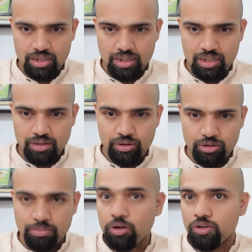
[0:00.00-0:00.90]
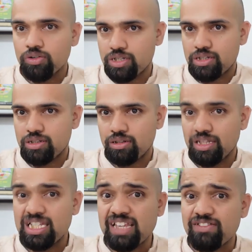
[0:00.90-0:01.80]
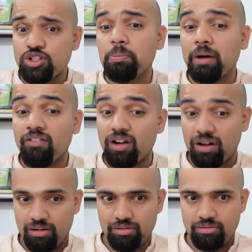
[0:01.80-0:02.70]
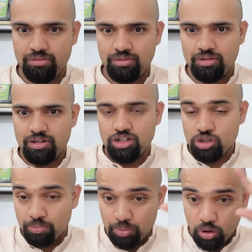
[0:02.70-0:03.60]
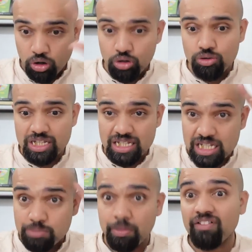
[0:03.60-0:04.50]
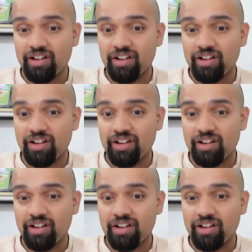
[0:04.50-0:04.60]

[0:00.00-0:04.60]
Now you know the prognosis. This gives you power. So prognosis is power.